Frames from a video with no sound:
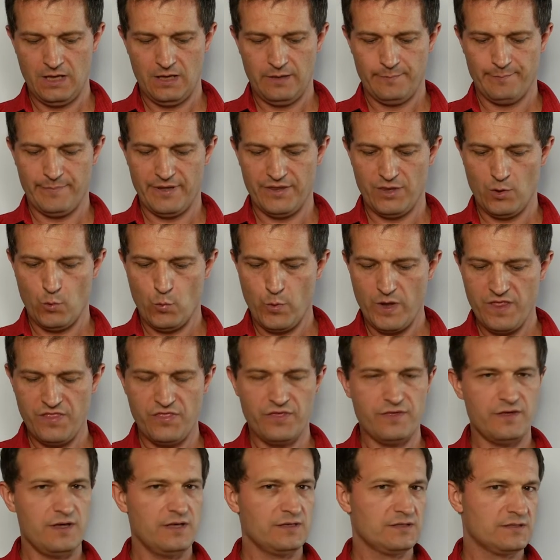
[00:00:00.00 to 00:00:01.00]
but the
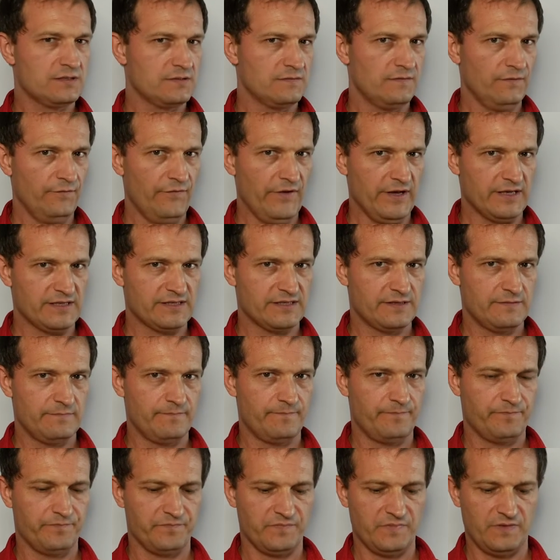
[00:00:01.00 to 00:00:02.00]
width is fixed.
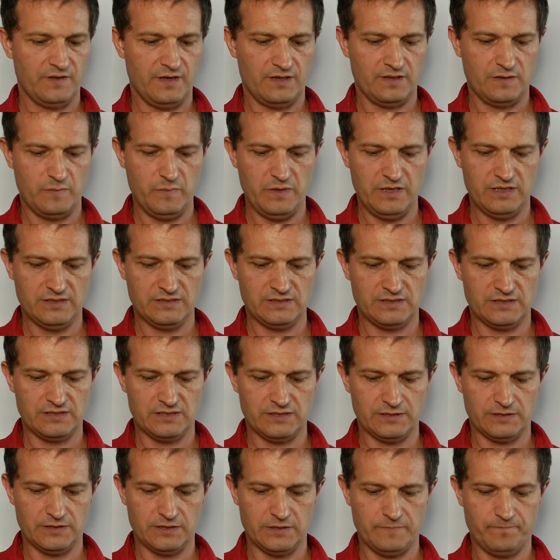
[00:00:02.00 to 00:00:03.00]
That
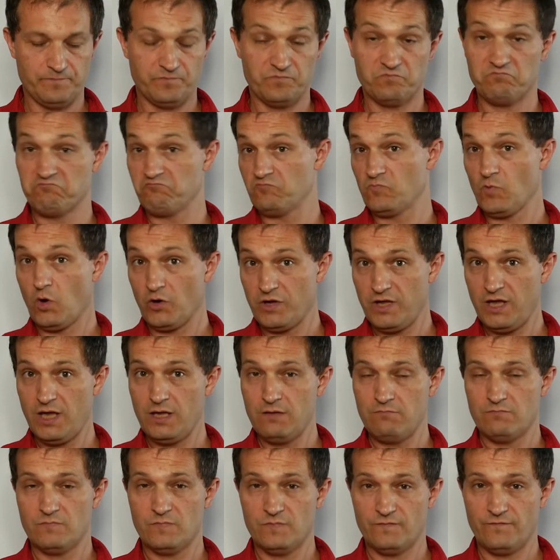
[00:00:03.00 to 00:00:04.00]
means,
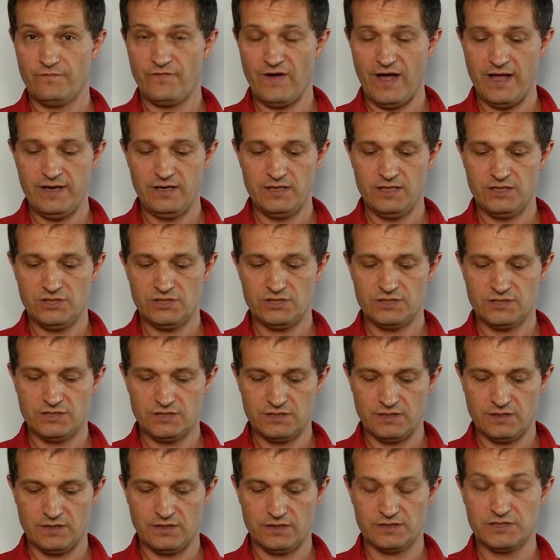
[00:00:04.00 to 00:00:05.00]
okay, fine, is
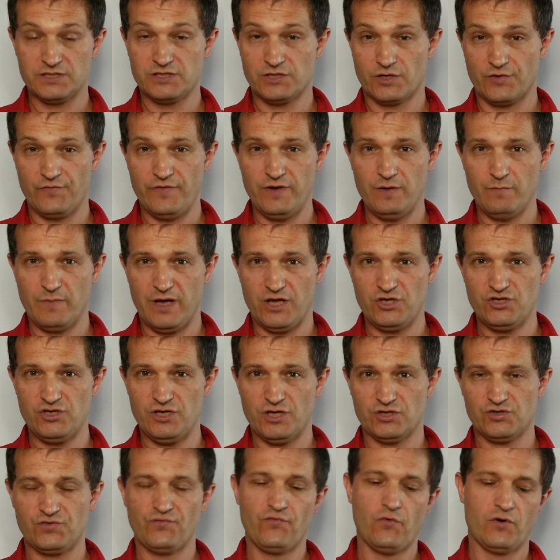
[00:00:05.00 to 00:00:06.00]
serving my
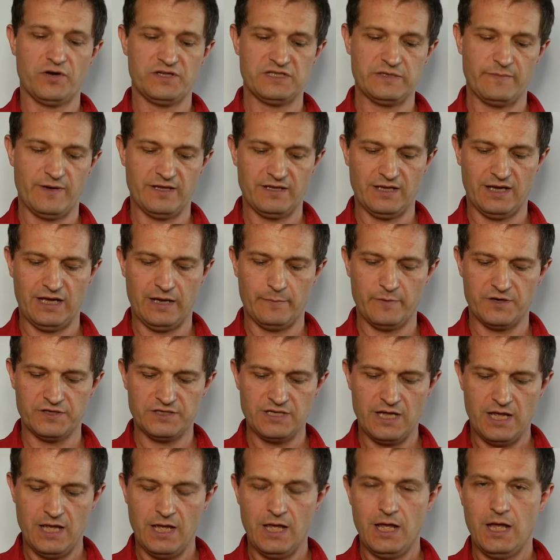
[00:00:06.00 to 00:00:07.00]
GH4 and some other
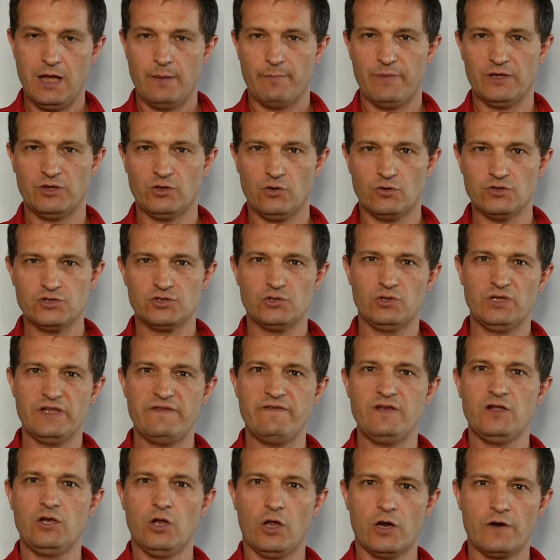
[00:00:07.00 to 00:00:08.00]
cameras, but also
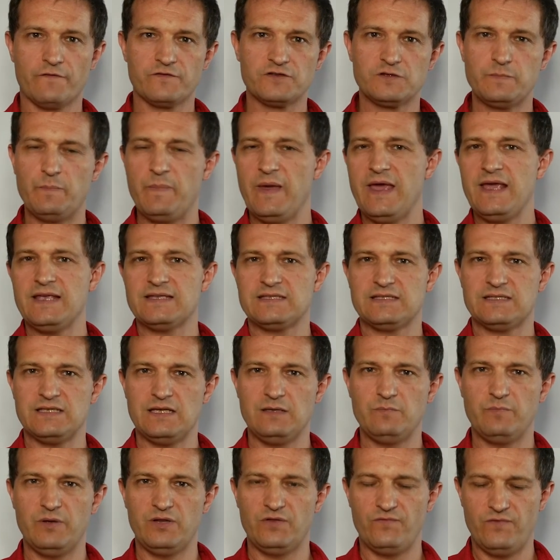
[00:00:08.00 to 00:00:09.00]
leaving a lot of space
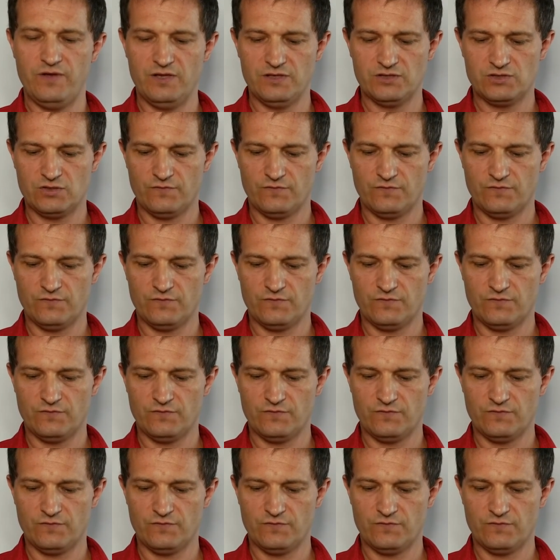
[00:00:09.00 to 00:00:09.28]
in between.